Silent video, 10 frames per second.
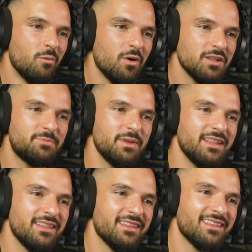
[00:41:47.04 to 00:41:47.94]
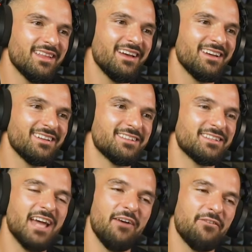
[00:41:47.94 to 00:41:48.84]
What's been uh, the
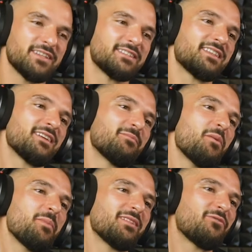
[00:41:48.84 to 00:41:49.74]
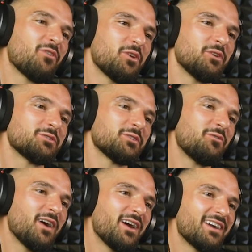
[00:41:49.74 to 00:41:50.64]
toughest moment for you so
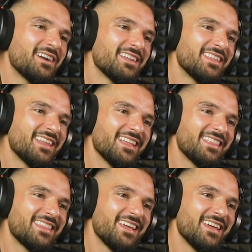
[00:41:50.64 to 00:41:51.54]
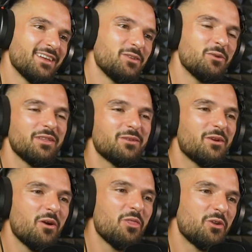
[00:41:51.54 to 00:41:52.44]
far that uh, you had to
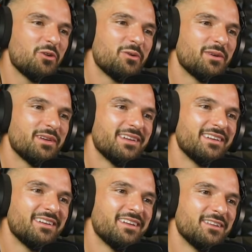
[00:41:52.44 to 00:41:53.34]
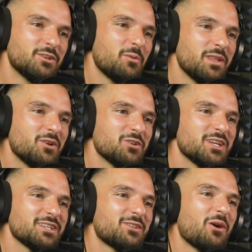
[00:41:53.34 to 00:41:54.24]
go through? so we don't
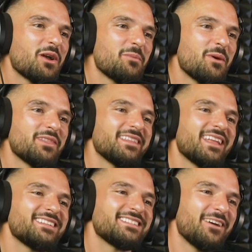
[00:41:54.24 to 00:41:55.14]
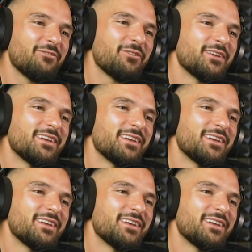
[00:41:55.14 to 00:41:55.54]
just talk about the nice stuff.